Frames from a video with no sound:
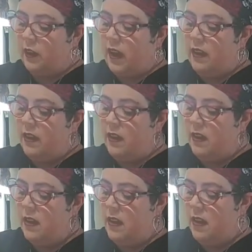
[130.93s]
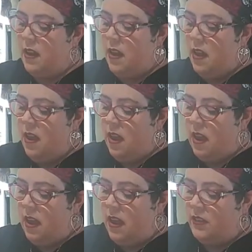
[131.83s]
egg
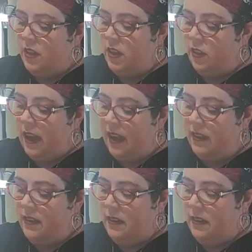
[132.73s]
into your hand